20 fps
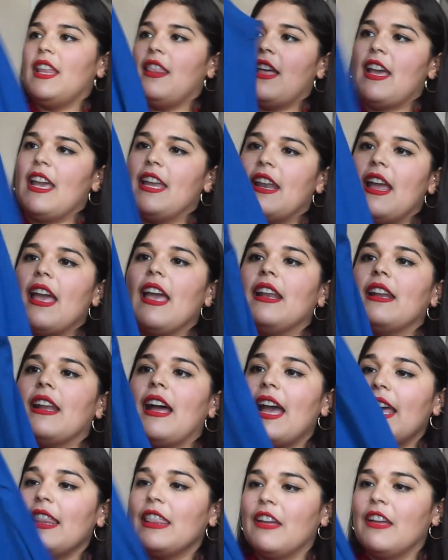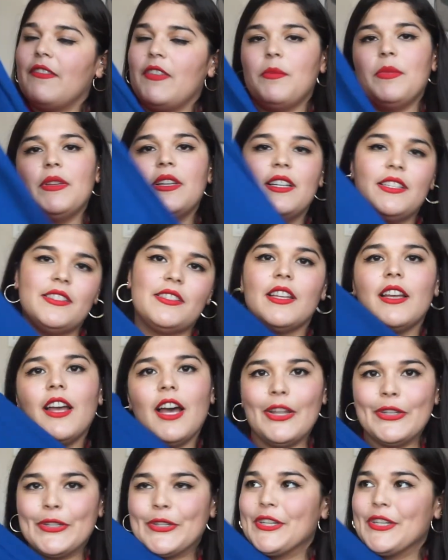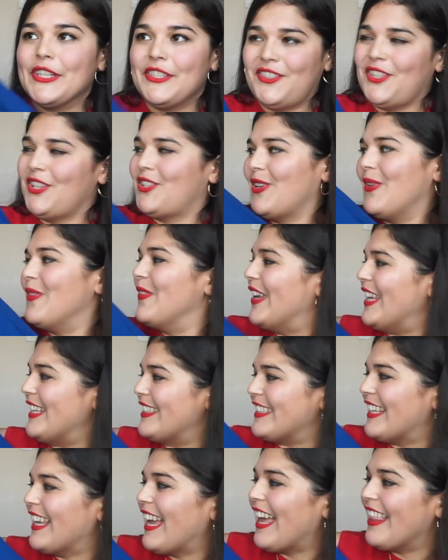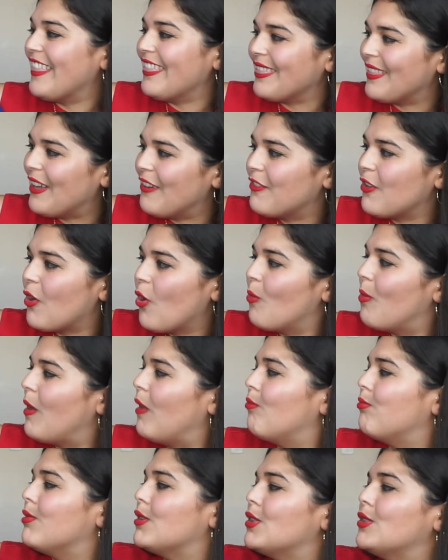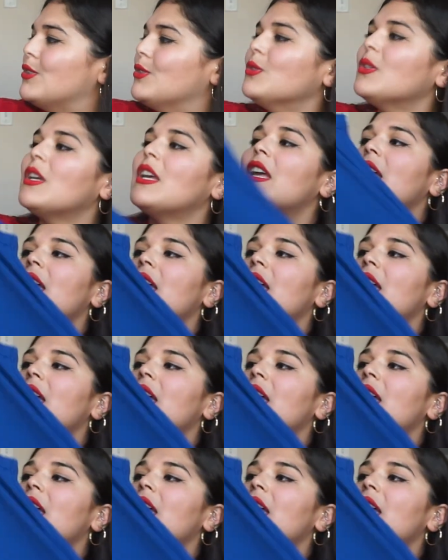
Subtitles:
line, and I love it because the color is just amazing. I love cobalt blue,